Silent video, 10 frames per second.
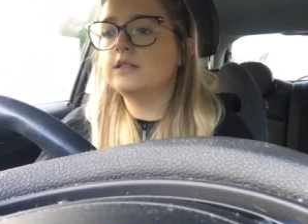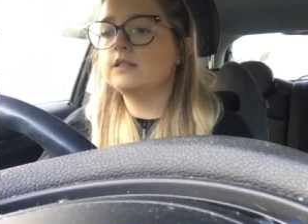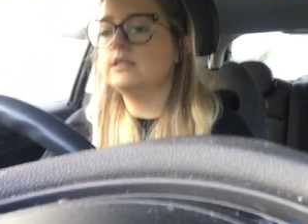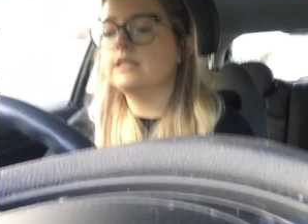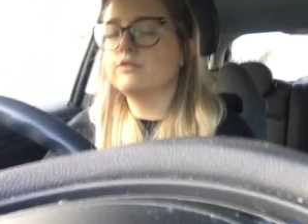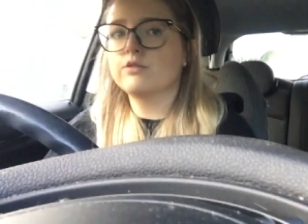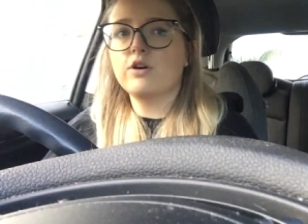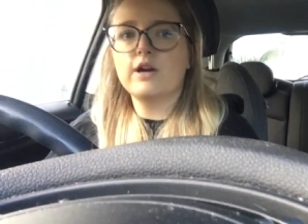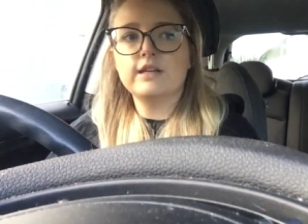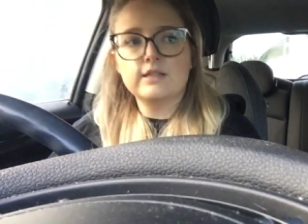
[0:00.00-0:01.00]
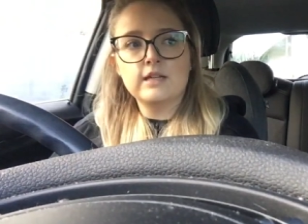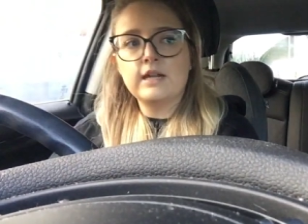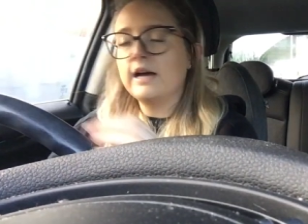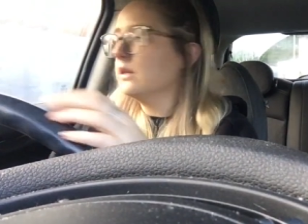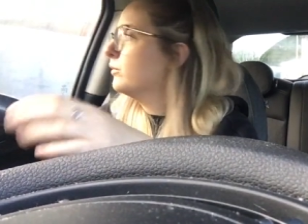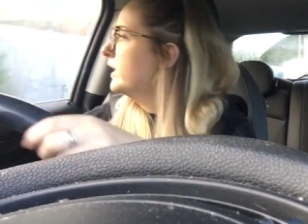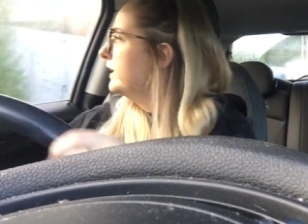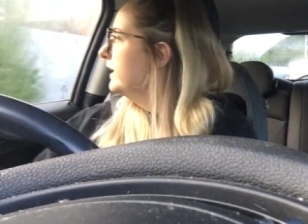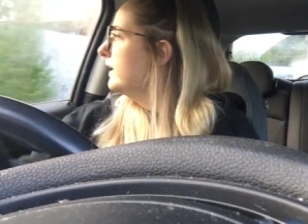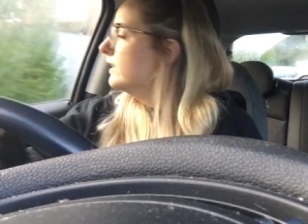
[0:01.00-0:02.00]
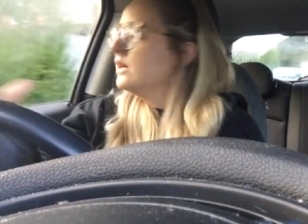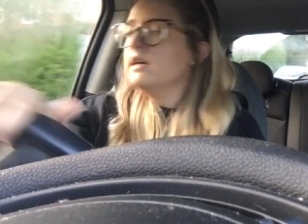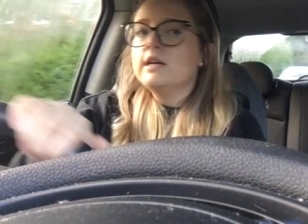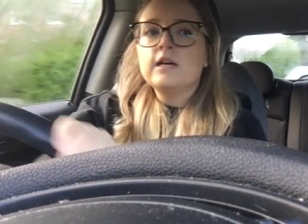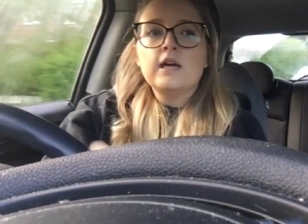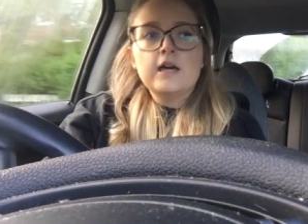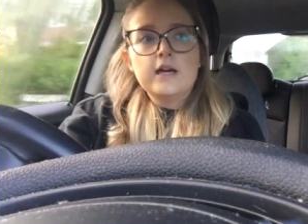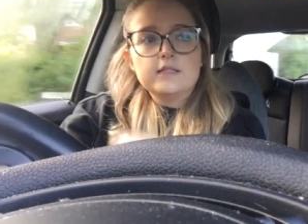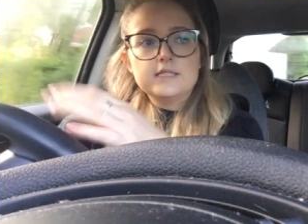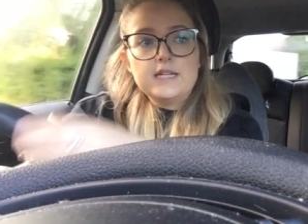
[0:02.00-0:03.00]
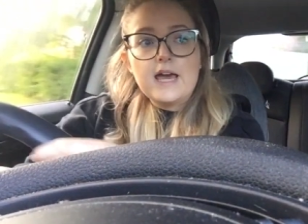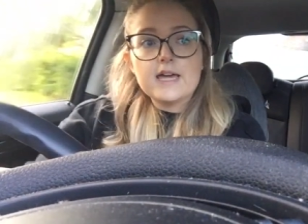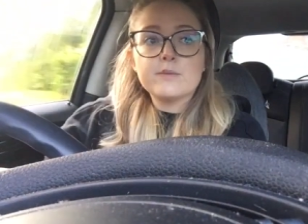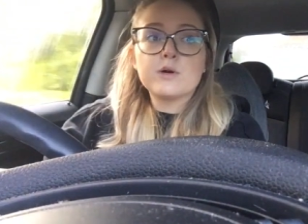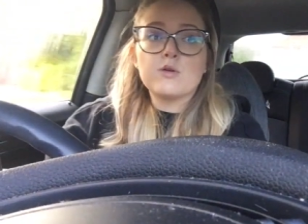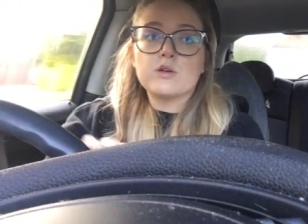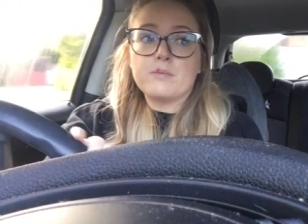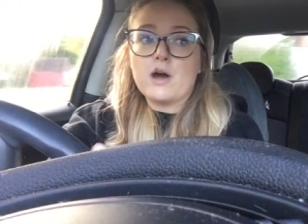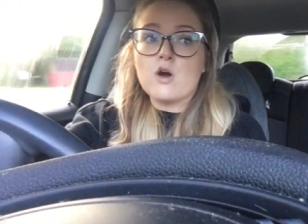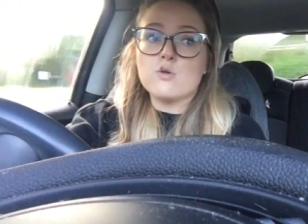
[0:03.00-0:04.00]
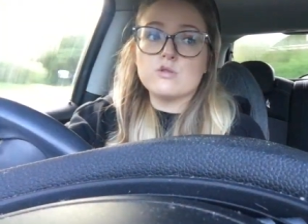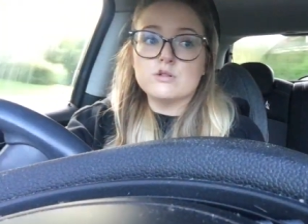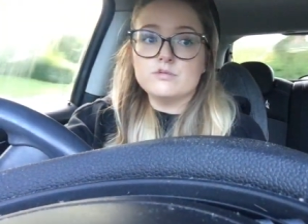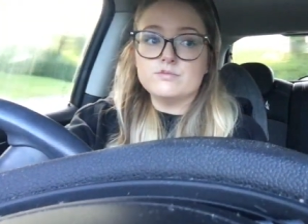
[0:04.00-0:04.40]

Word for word: and see if they've got anything Halloweeny. Today I'm going on my own.